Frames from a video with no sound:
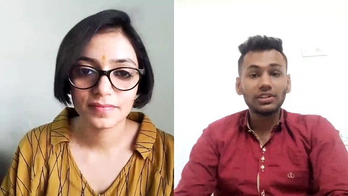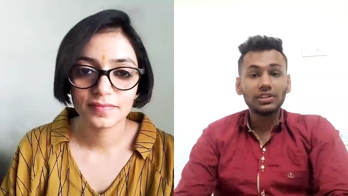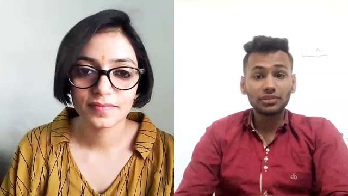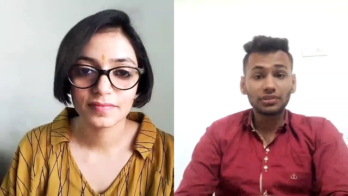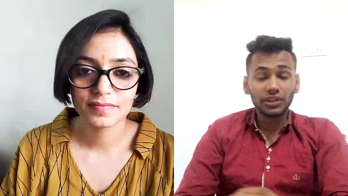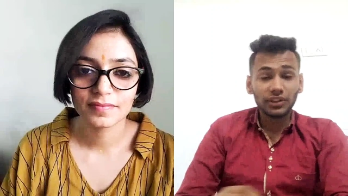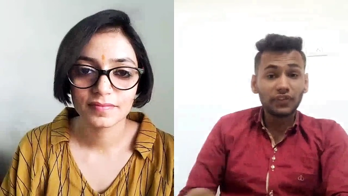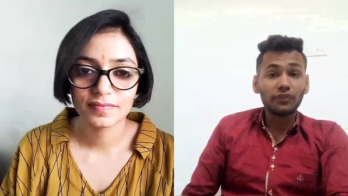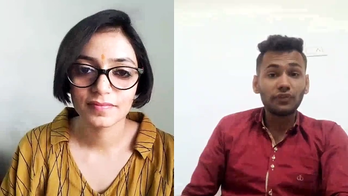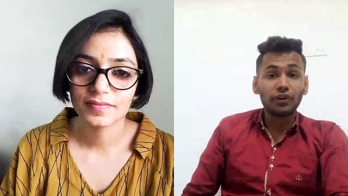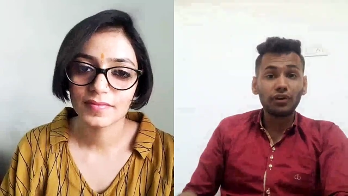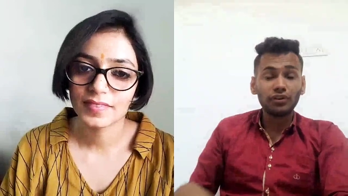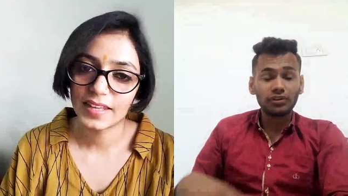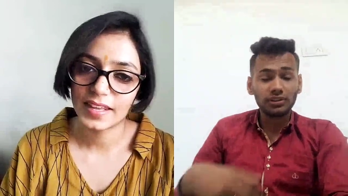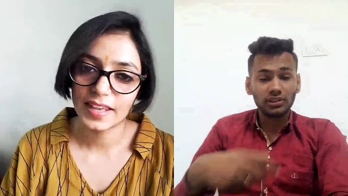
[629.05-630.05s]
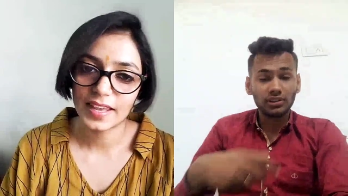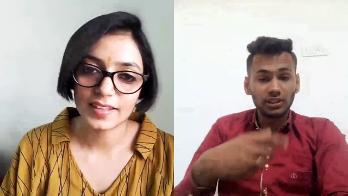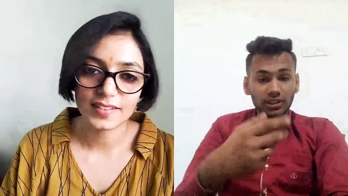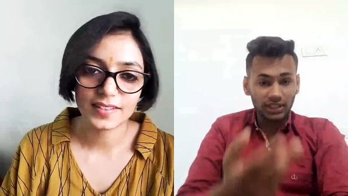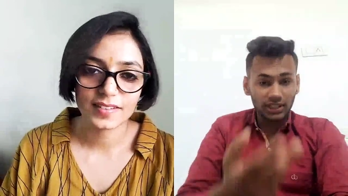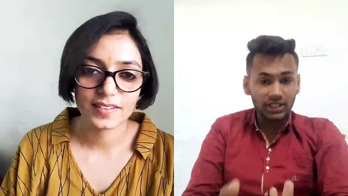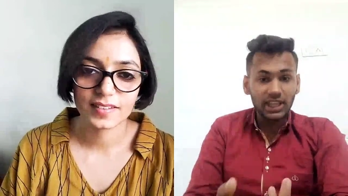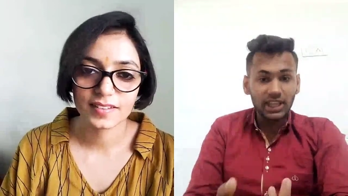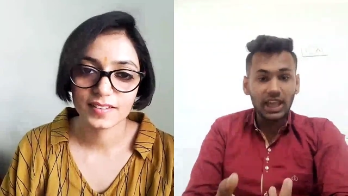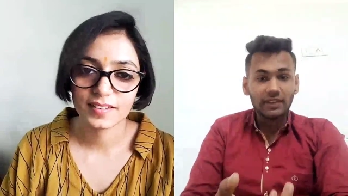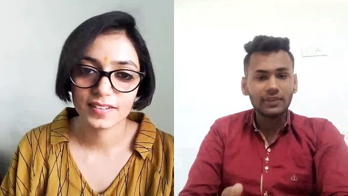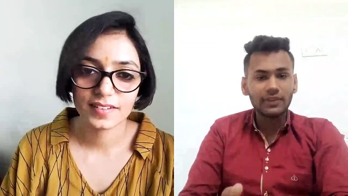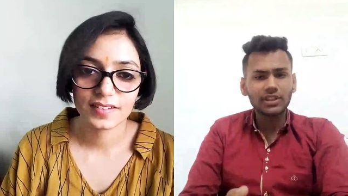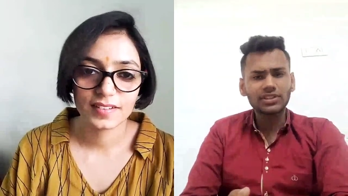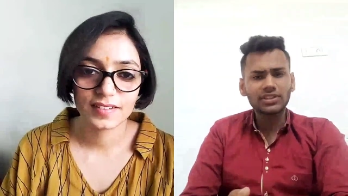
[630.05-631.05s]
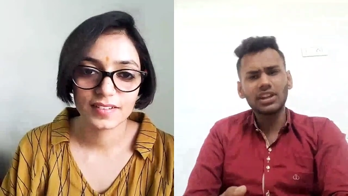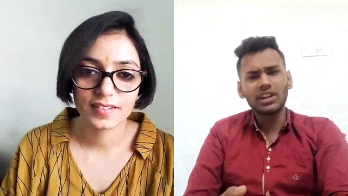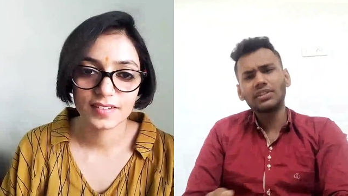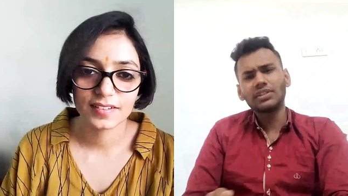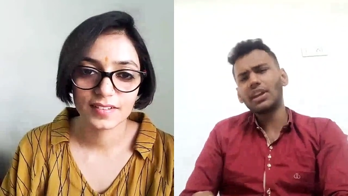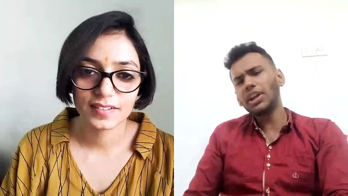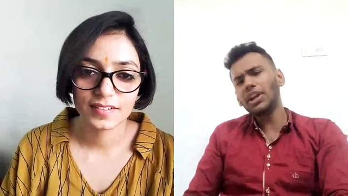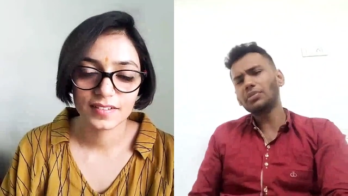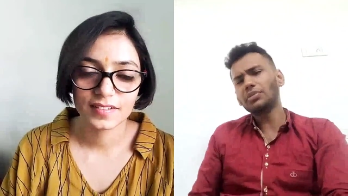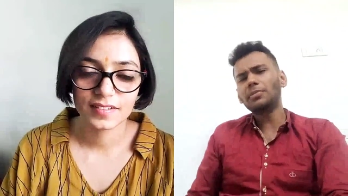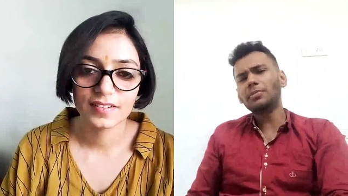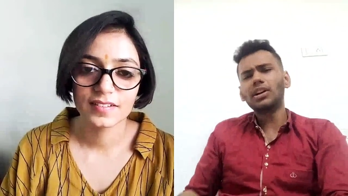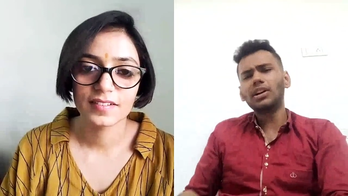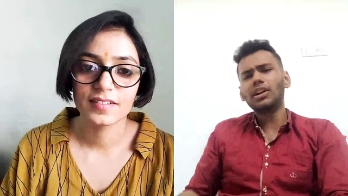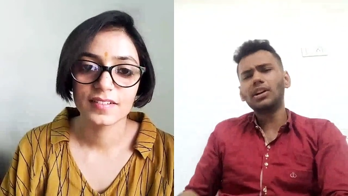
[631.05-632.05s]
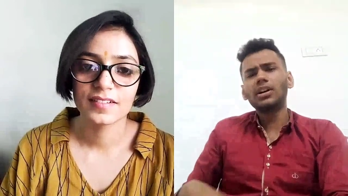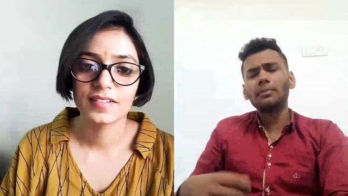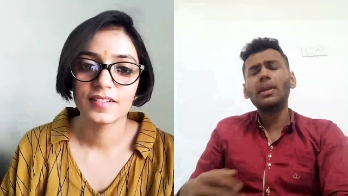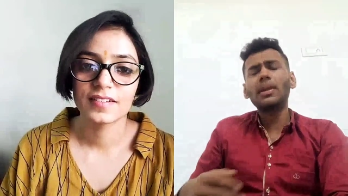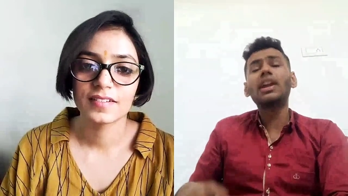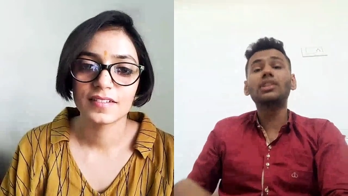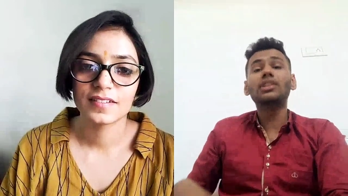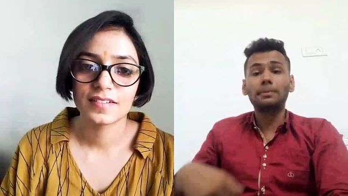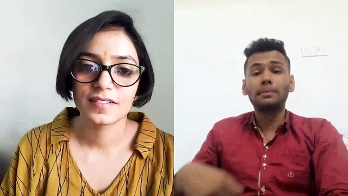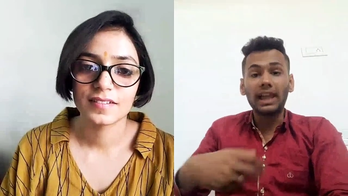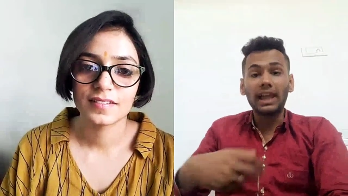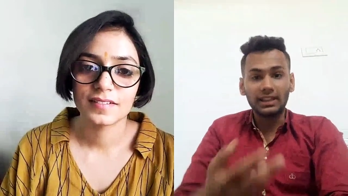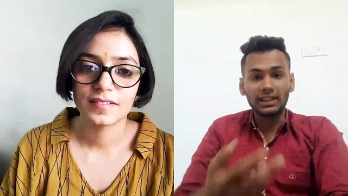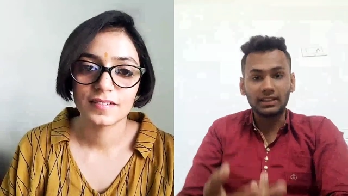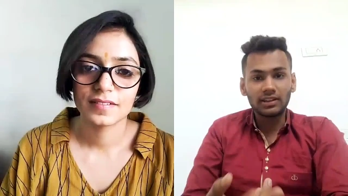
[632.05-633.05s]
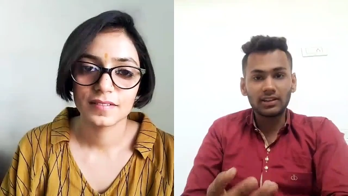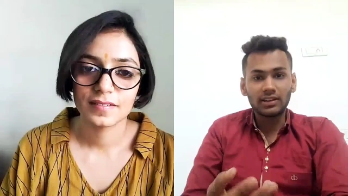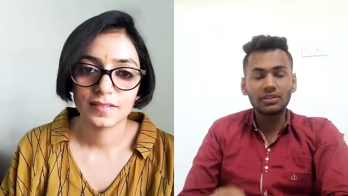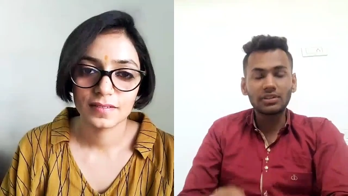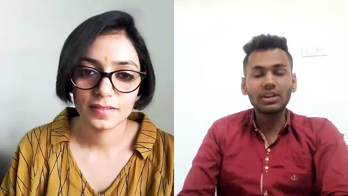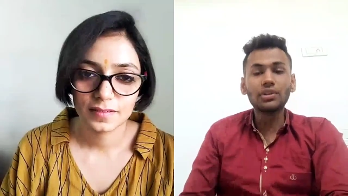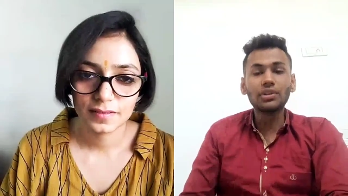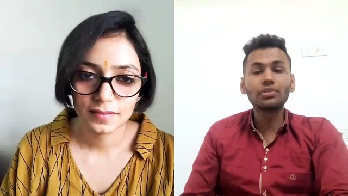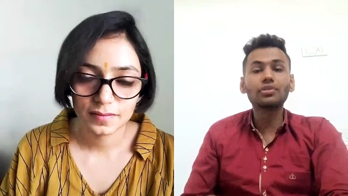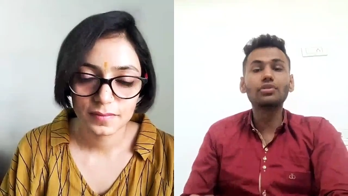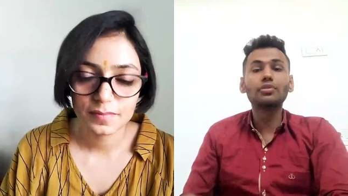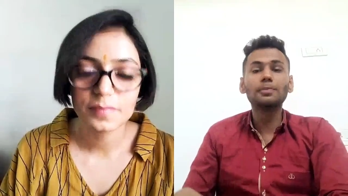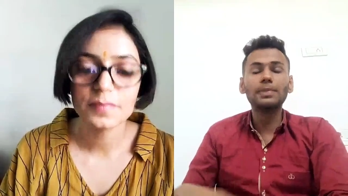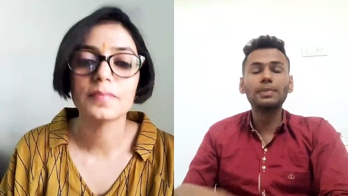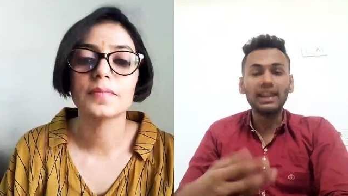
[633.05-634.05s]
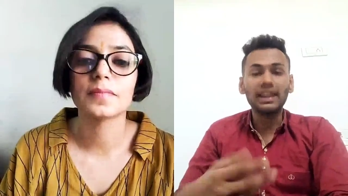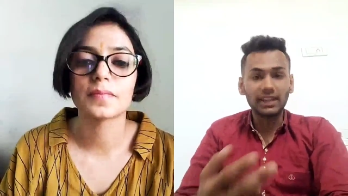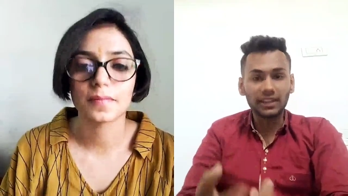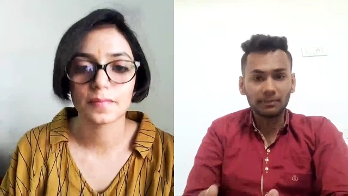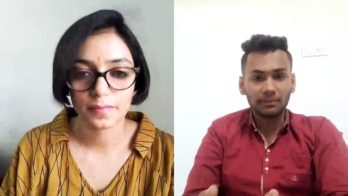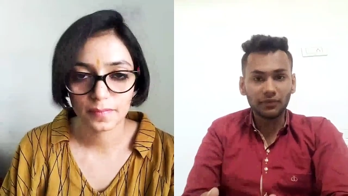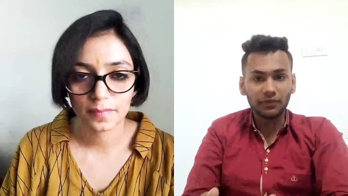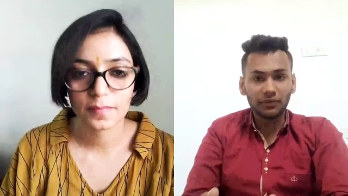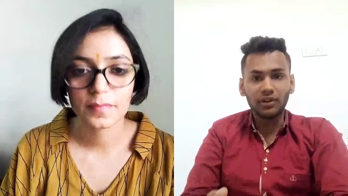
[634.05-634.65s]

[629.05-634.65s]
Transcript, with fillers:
Speaker 1: So if you want to learn any language, try to make the plan. Try to do planning